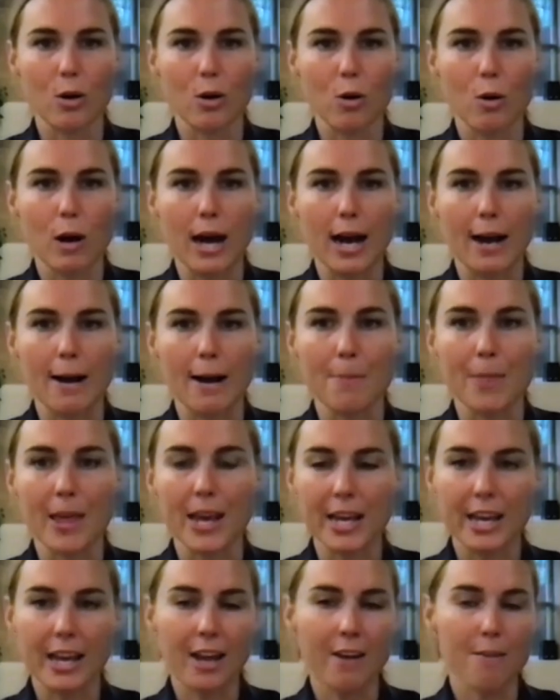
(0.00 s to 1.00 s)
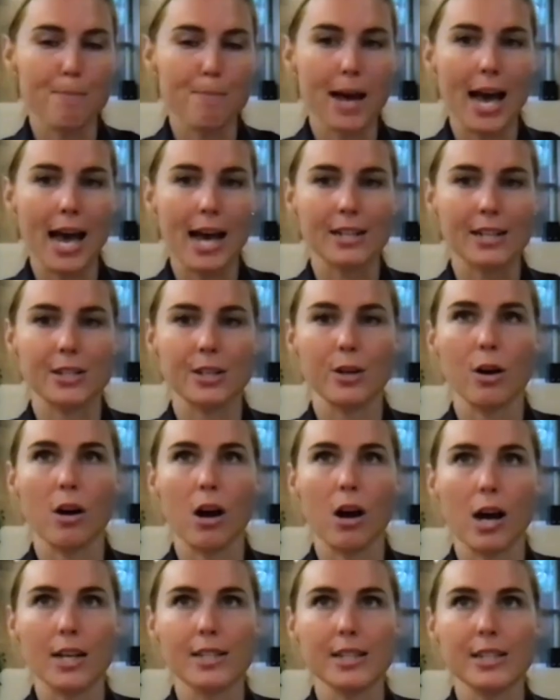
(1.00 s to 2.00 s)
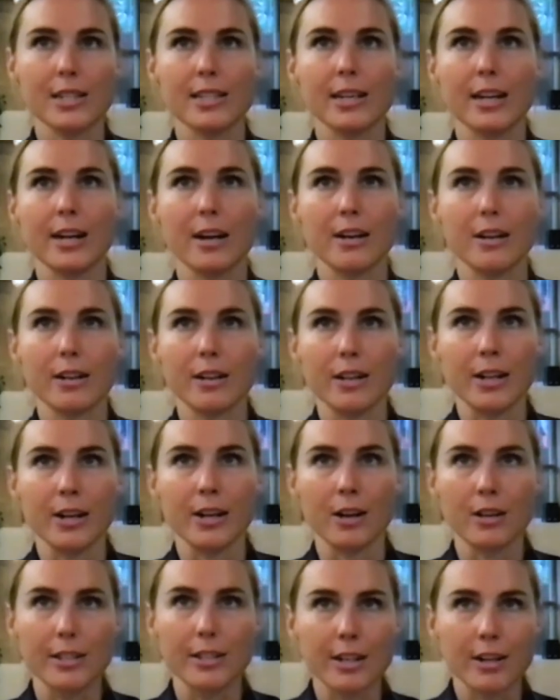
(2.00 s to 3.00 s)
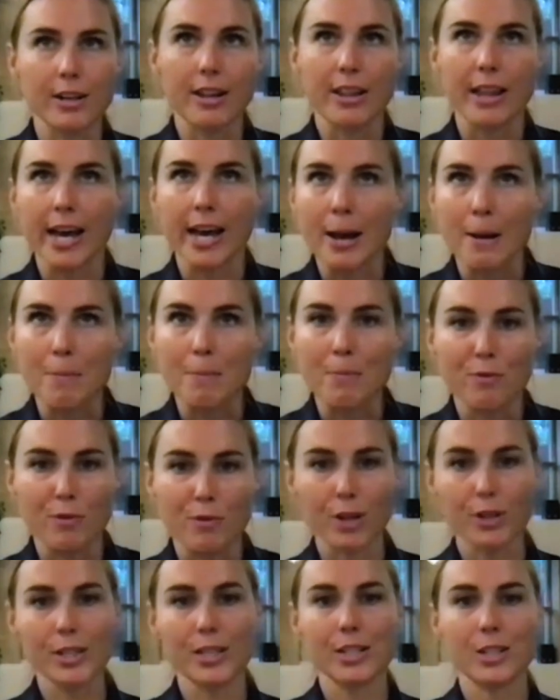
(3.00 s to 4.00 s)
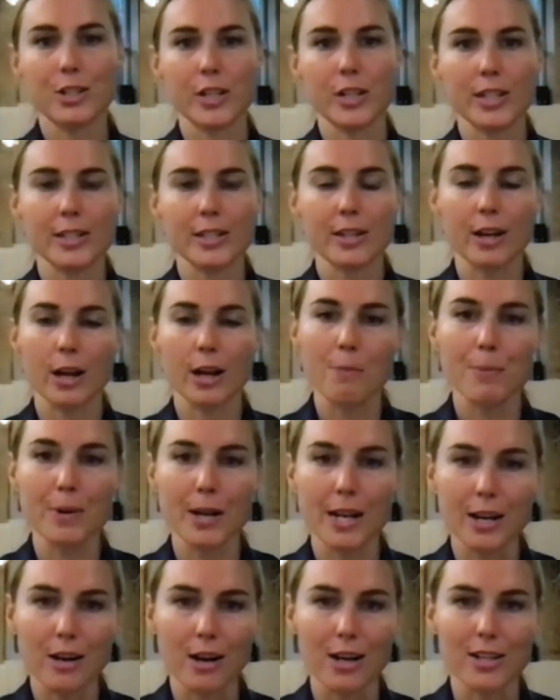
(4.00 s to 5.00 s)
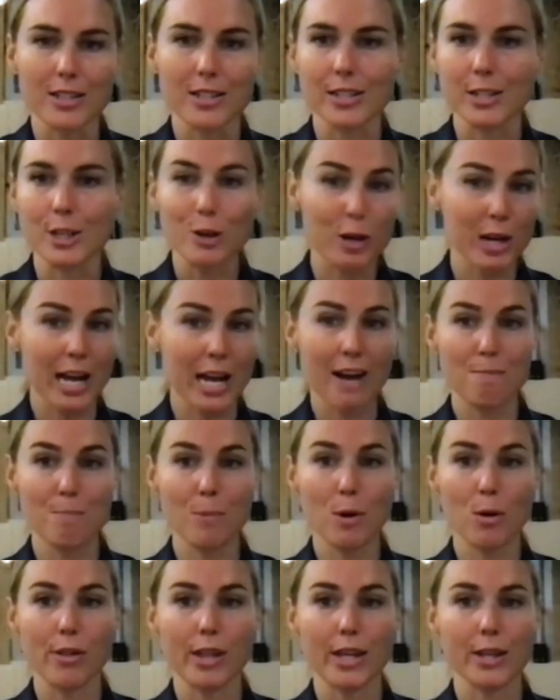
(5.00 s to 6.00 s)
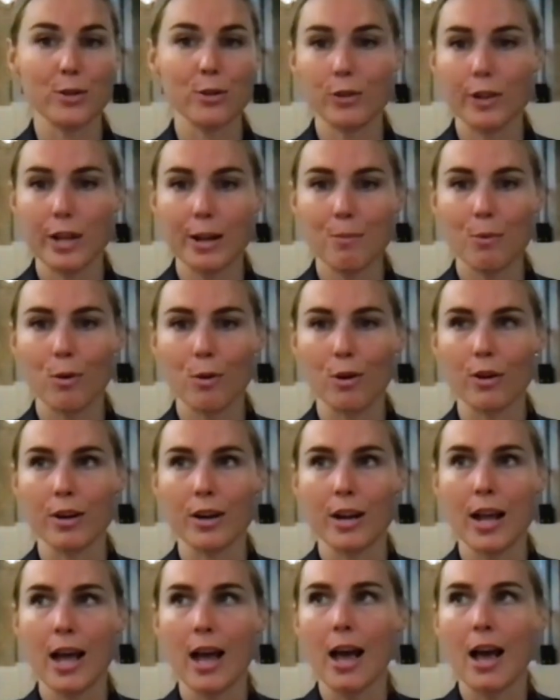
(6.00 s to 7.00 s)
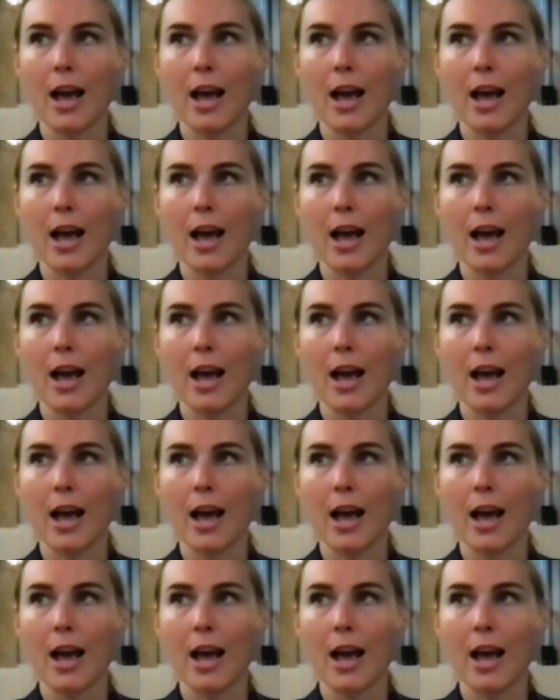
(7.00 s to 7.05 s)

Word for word: So um, they can give back to causes that are near and dear to them versus just company causes. You can have both. That's really important.